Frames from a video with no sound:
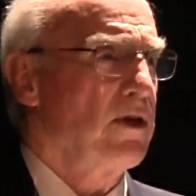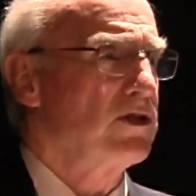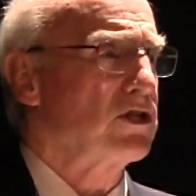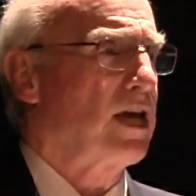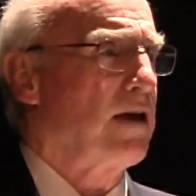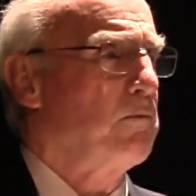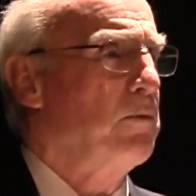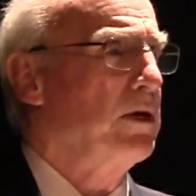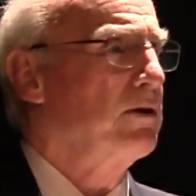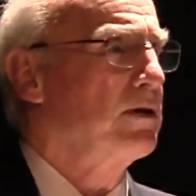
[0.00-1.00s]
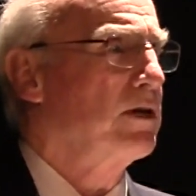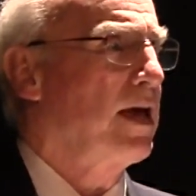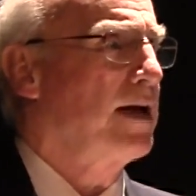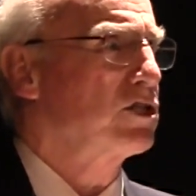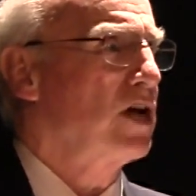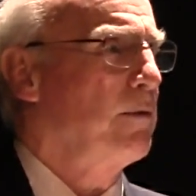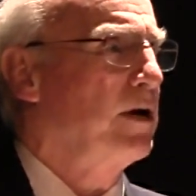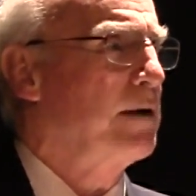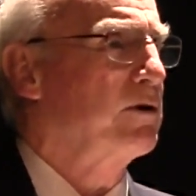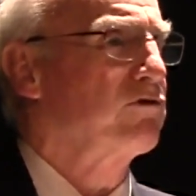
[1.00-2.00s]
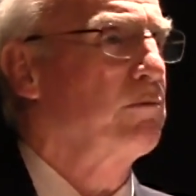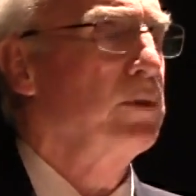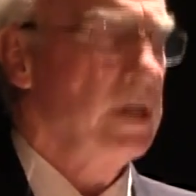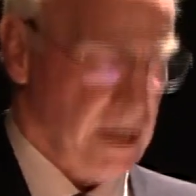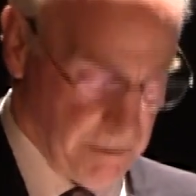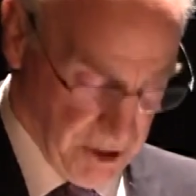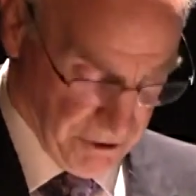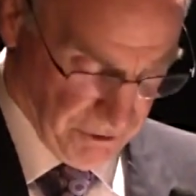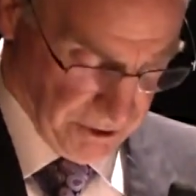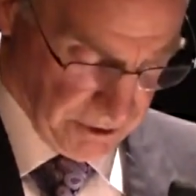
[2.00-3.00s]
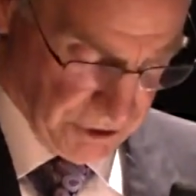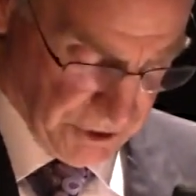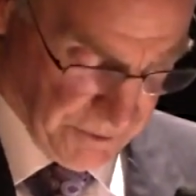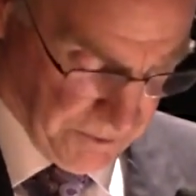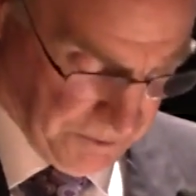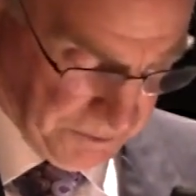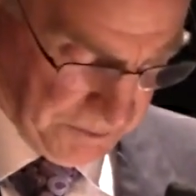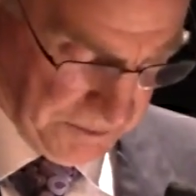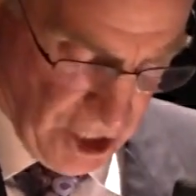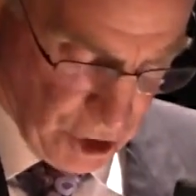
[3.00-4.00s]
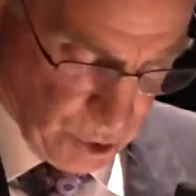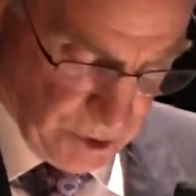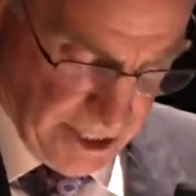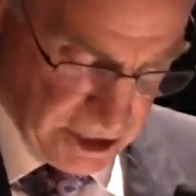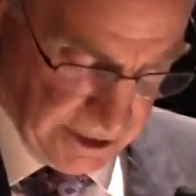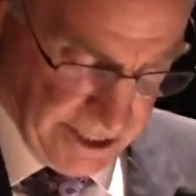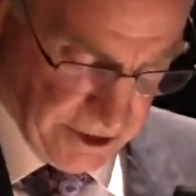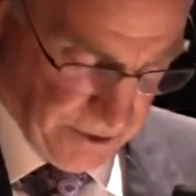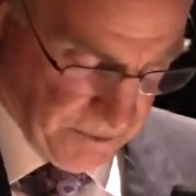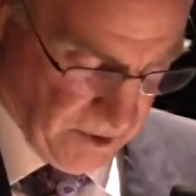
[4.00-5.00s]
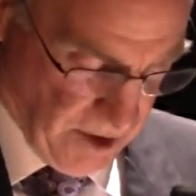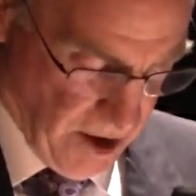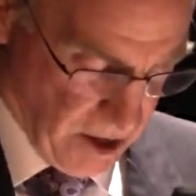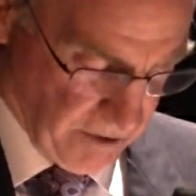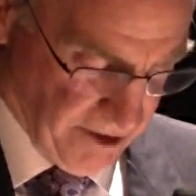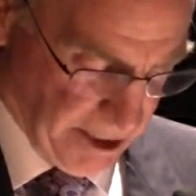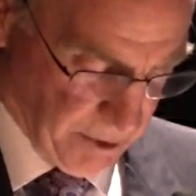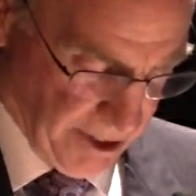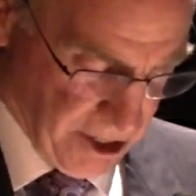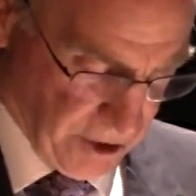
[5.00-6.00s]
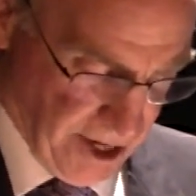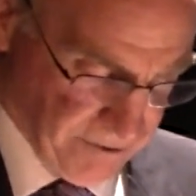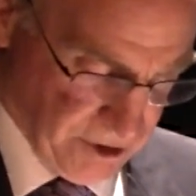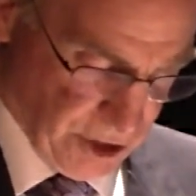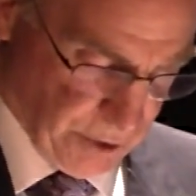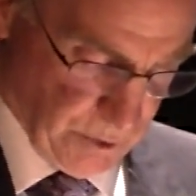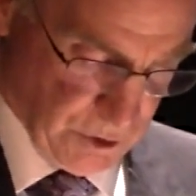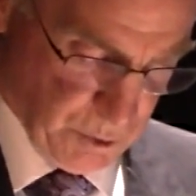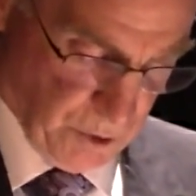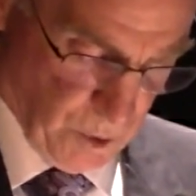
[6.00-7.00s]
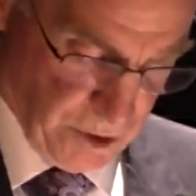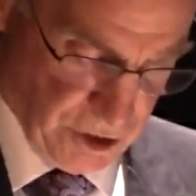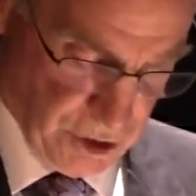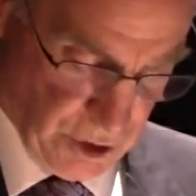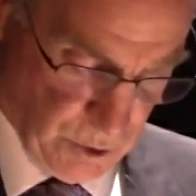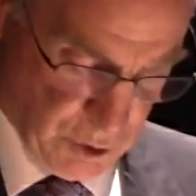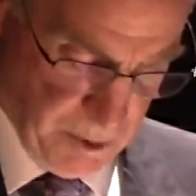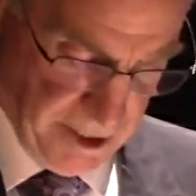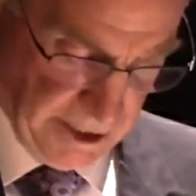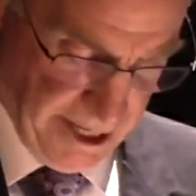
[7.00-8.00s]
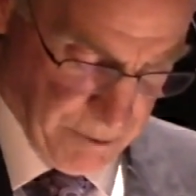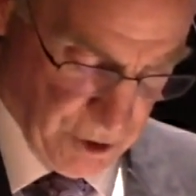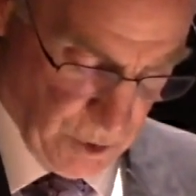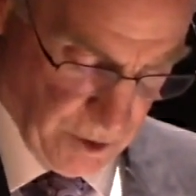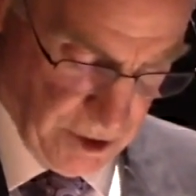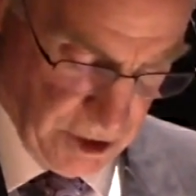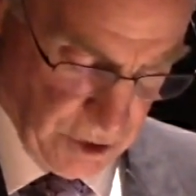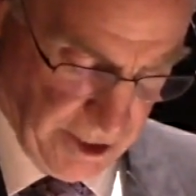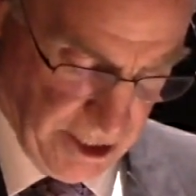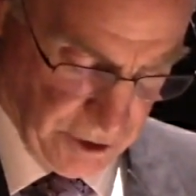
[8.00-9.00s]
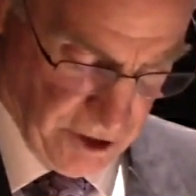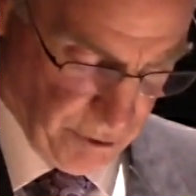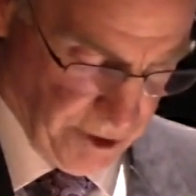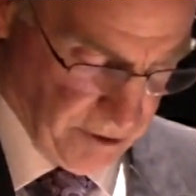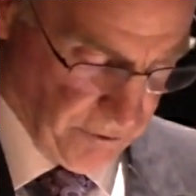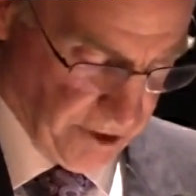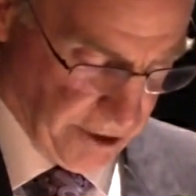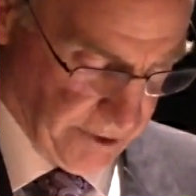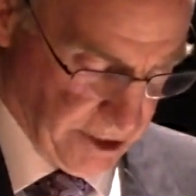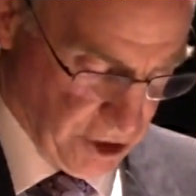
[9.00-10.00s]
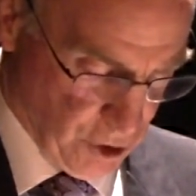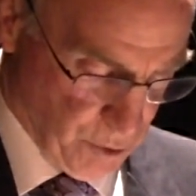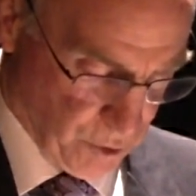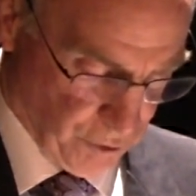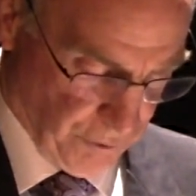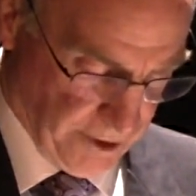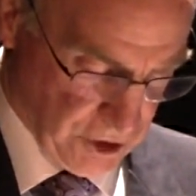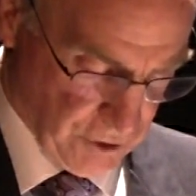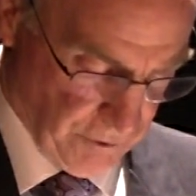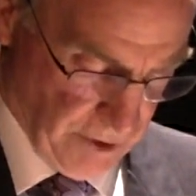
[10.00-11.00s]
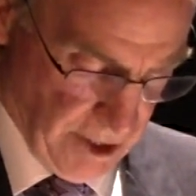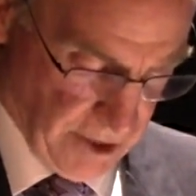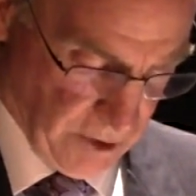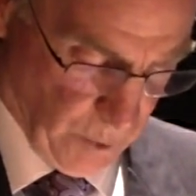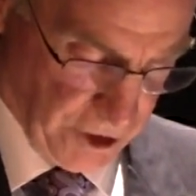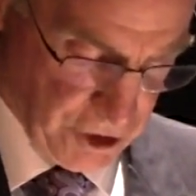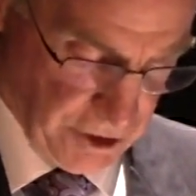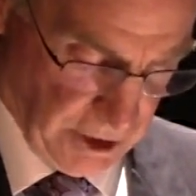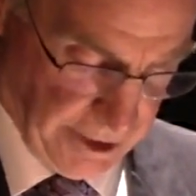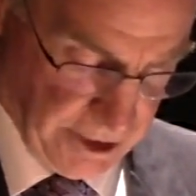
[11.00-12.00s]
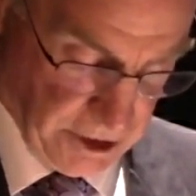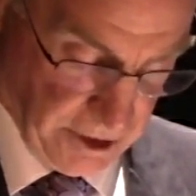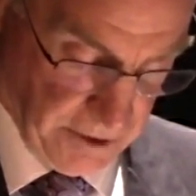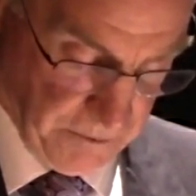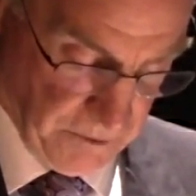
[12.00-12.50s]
You just can't stop airmen from beating up airfields. 2 days later, all available aircraft and crews were ordered to Goose Bay, Labrador, to counter a reinvigorated U-boat offensive in the Western Atlantic,